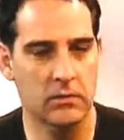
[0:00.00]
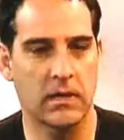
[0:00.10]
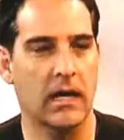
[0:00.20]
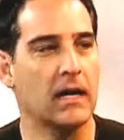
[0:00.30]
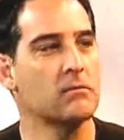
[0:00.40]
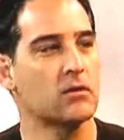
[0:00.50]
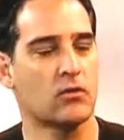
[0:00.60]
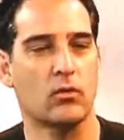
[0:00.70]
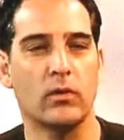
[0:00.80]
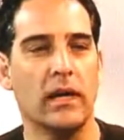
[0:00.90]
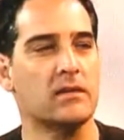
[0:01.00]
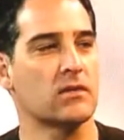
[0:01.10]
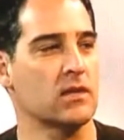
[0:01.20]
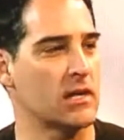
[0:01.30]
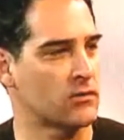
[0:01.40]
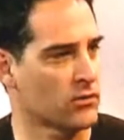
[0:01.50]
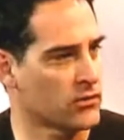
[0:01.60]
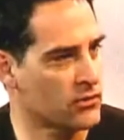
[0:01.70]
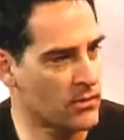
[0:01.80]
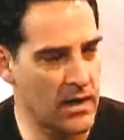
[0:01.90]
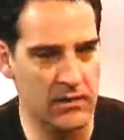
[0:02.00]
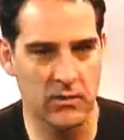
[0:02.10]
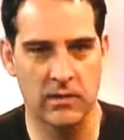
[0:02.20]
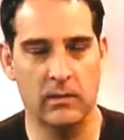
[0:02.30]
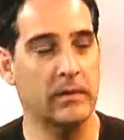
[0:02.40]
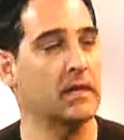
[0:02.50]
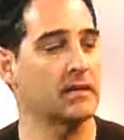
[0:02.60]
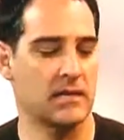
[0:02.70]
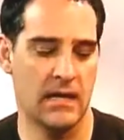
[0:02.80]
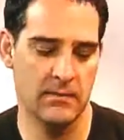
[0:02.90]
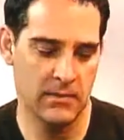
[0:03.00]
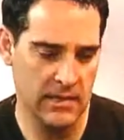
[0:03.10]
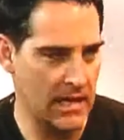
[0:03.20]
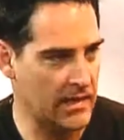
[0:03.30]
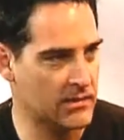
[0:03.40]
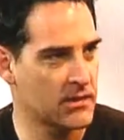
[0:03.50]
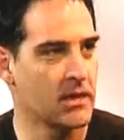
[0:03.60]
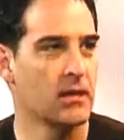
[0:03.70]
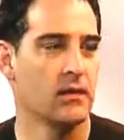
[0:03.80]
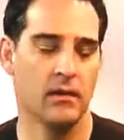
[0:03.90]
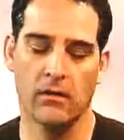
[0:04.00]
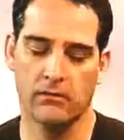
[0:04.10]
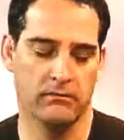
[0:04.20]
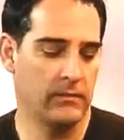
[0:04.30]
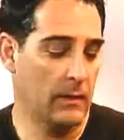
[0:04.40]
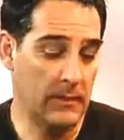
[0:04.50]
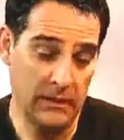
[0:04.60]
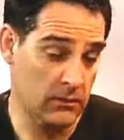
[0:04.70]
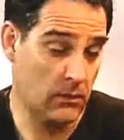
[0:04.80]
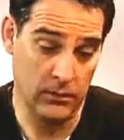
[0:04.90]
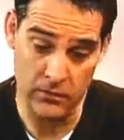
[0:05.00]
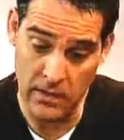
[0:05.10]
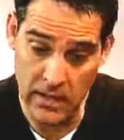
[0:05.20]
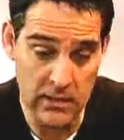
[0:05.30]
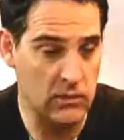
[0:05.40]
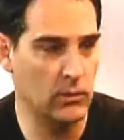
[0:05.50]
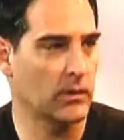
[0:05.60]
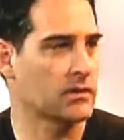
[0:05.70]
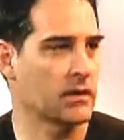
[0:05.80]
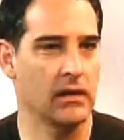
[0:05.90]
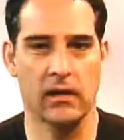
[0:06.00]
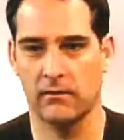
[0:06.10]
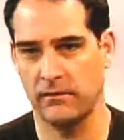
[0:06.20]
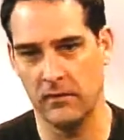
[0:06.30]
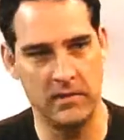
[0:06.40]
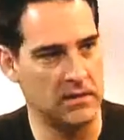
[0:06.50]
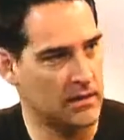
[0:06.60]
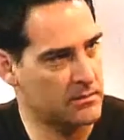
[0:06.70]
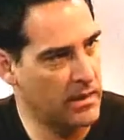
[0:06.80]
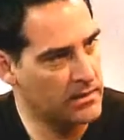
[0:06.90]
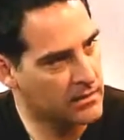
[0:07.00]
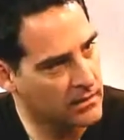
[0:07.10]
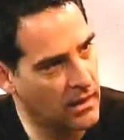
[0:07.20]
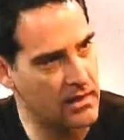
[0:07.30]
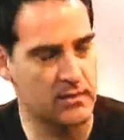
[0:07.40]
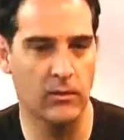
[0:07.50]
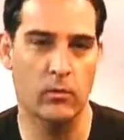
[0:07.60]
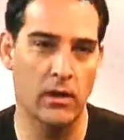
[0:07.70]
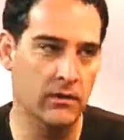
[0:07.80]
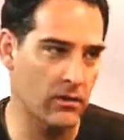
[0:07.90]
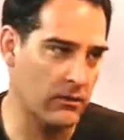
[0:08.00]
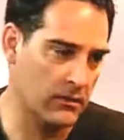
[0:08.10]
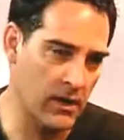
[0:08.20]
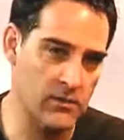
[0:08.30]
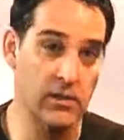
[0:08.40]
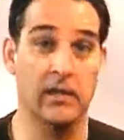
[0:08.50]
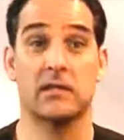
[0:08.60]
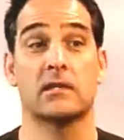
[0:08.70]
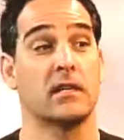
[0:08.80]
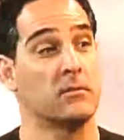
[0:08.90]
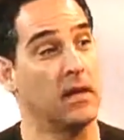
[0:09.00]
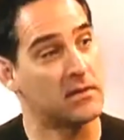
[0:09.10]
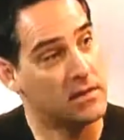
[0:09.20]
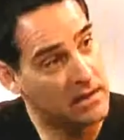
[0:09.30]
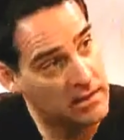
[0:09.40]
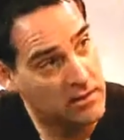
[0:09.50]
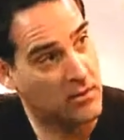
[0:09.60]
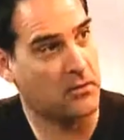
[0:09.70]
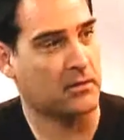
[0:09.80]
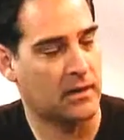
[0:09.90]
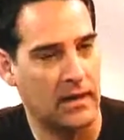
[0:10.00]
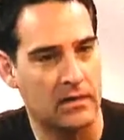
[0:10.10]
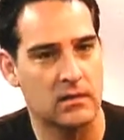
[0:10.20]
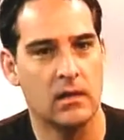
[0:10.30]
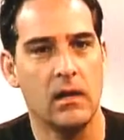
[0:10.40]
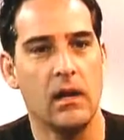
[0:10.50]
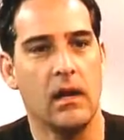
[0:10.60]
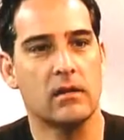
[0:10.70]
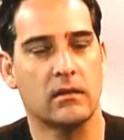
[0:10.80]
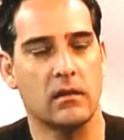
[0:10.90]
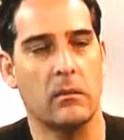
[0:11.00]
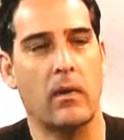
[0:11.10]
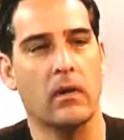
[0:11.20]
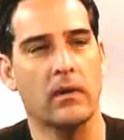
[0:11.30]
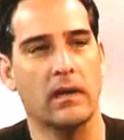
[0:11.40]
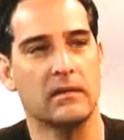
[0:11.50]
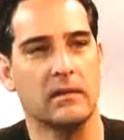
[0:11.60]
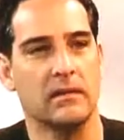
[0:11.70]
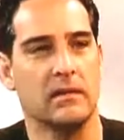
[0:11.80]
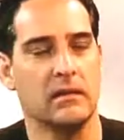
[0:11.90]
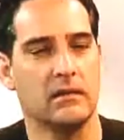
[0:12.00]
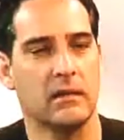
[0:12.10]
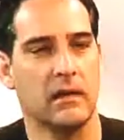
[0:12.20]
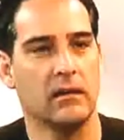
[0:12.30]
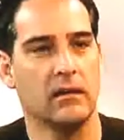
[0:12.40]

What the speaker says: Time just creates this natural stress. So it's like we take time tests. My daughter goes to high school, and it's like you got 56 minutes in class, and then you run to your other class, and you got 6 minutes to get to your other class. And so I think part of that is